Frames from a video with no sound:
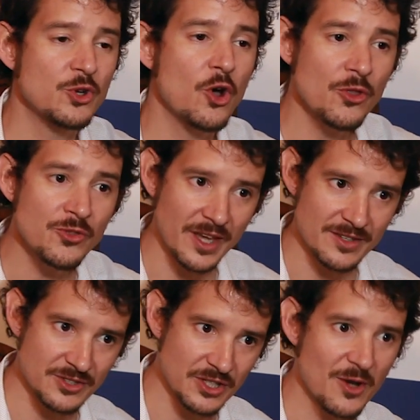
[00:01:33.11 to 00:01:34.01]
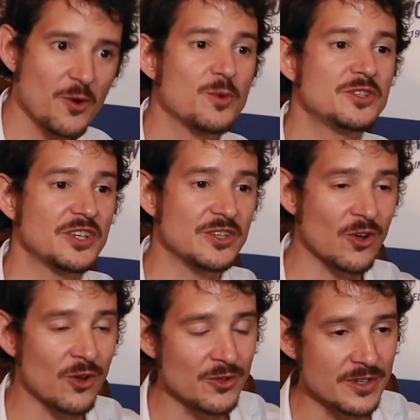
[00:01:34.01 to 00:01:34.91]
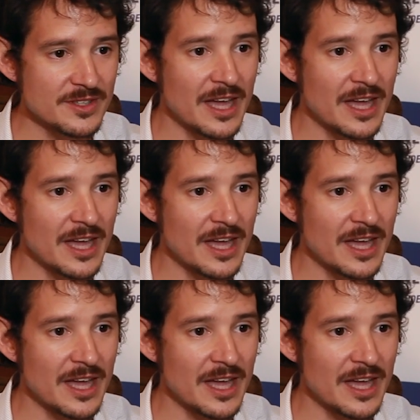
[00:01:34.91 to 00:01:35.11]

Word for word: context with technologies.